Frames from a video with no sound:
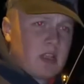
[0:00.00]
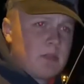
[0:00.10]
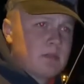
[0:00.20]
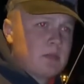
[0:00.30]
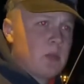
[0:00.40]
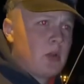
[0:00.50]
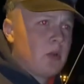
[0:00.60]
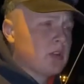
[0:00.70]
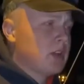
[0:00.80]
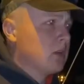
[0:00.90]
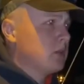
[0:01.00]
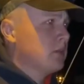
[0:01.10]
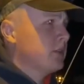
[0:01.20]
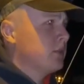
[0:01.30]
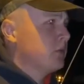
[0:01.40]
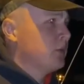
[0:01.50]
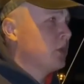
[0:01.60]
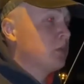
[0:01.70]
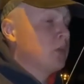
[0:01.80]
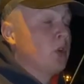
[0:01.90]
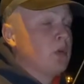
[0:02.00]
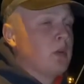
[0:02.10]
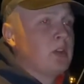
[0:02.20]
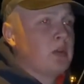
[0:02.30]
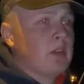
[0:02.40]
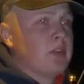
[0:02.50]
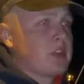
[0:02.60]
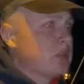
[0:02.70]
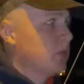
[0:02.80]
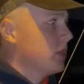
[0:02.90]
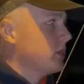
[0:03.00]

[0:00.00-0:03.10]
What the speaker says: We're a bit older now, we know what we're doing fishing wise.